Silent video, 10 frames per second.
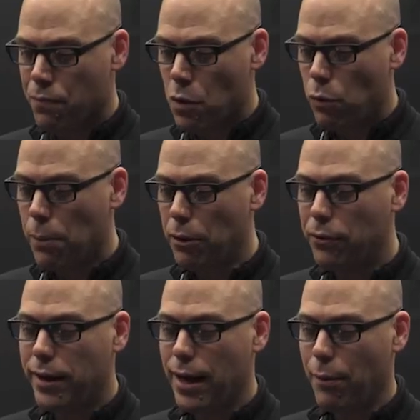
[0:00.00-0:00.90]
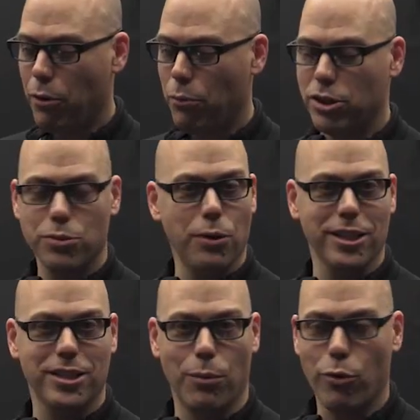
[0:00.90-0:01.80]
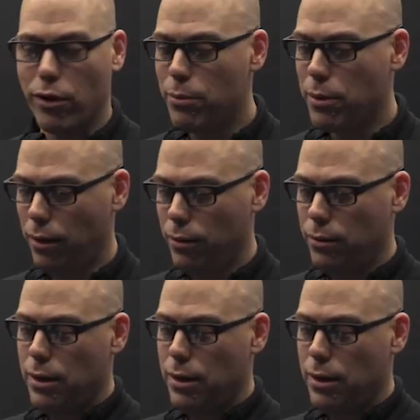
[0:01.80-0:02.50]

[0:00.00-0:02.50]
When you build the camera, we just want it somewhere in the middle,